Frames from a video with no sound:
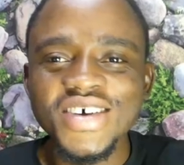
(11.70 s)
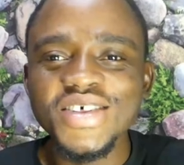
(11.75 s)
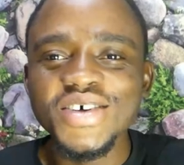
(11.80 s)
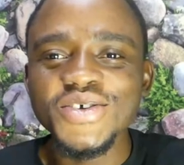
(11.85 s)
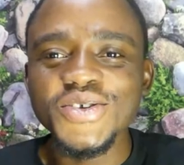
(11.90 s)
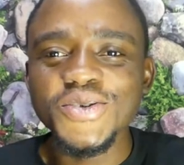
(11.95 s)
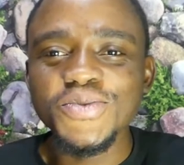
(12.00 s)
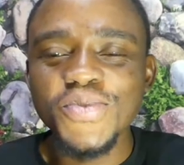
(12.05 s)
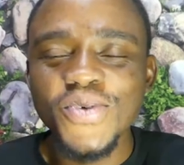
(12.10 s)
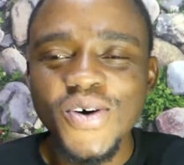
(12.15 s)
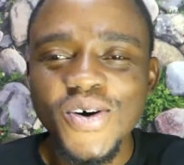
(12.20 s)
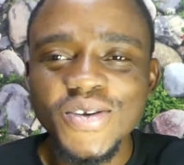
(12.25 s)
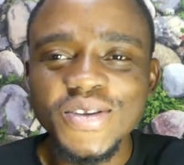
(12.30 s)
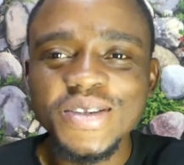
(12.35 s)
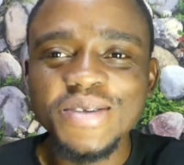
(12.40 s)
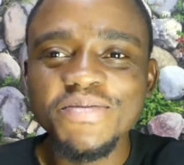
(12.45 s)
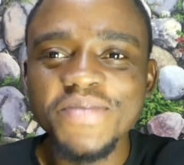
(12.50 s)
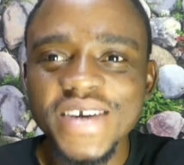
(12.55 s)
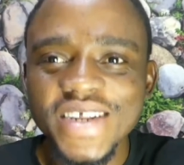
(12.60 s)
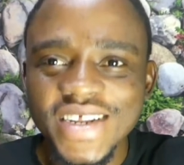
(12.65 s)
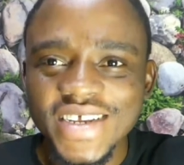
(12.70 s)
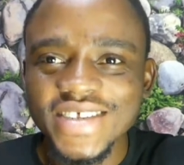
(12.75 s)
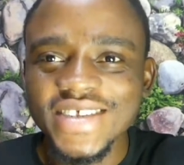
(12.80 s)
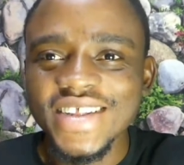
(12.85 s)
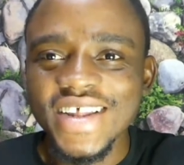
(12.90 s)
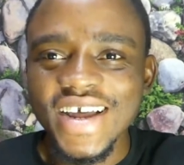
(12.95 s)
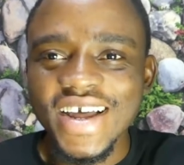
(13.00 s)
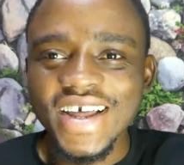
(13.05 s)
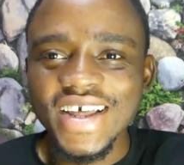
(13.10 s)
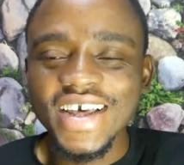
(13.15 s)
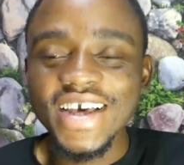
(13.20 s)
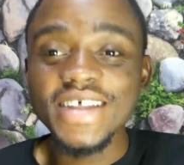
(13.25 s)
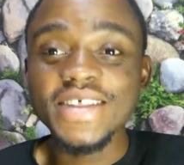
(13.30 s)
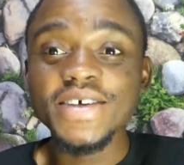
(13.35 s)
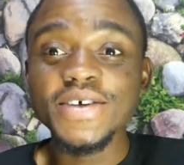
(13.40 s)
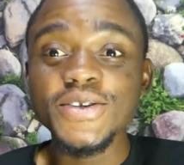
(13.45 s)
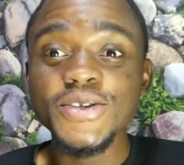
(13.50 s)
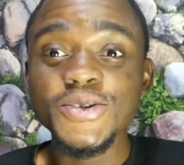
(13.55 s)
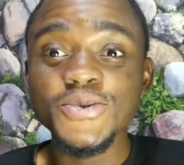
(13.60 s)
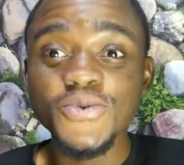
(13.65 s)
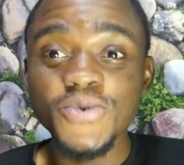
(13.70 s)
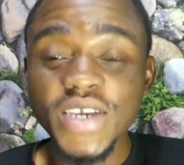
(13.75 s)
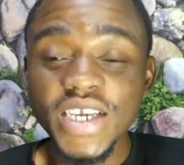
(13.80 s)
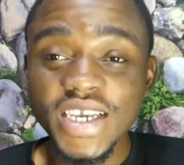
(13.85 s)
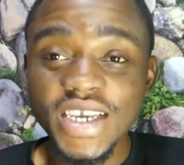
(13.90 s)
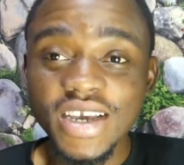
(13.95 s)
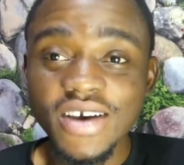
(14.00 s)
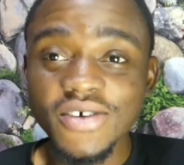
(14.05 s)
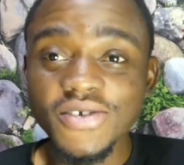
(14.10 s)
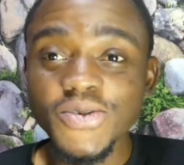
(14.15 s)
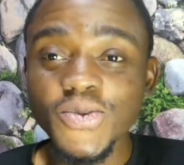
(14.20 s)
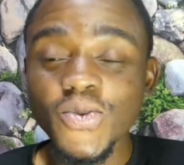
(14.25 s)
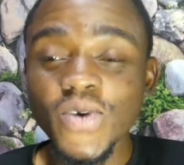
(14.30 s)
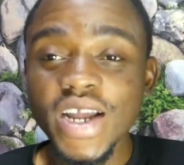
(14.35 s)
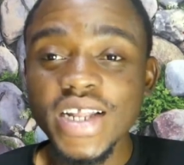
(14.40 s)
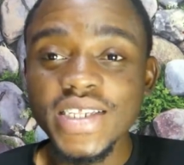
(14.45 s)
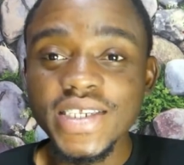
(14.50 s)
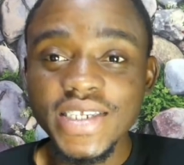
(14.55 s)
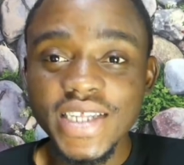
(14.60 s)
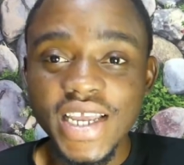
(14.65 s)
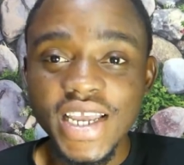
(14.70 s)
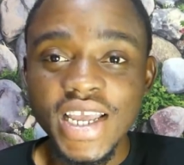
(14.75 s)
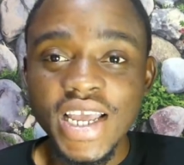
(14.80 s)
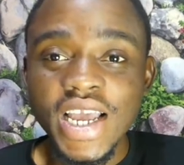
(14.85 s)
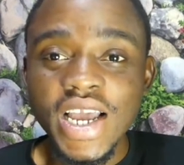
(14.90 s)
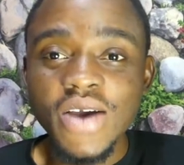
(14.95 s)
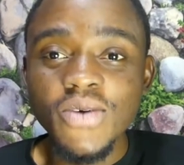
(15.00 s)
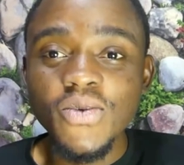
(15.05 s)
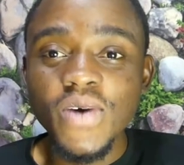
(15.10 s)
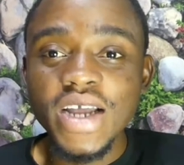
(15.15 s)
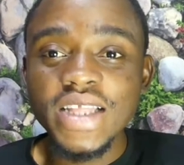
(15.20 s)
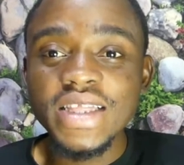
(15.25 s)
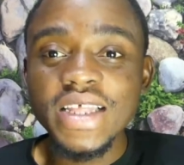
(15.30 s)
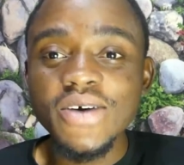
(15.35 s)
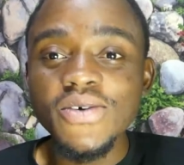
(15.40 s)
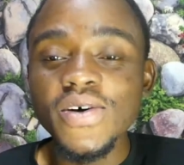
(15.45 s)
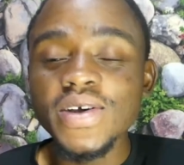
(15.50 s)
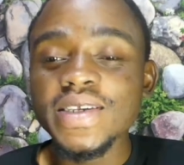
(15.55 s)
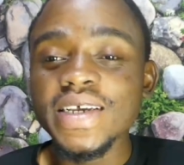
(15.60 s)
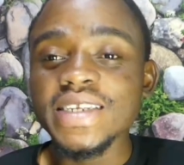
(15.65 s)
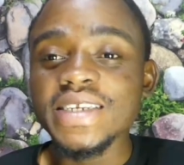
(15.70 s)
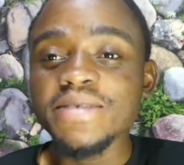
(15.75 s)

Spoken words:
the sports minister this week on Wednesday, when there was a